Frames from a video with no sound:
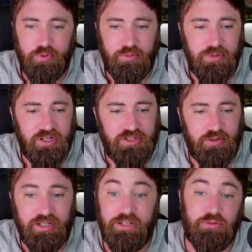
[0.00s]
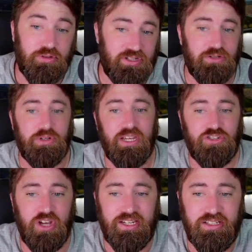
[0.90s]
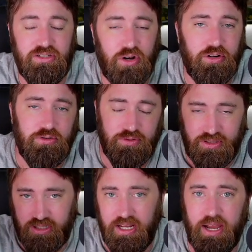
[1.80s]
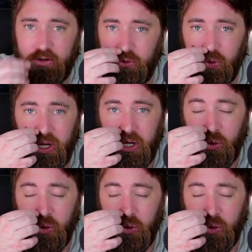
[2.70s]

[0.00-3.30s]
with Minnesota in order to take Jackson Dart, who's the guy who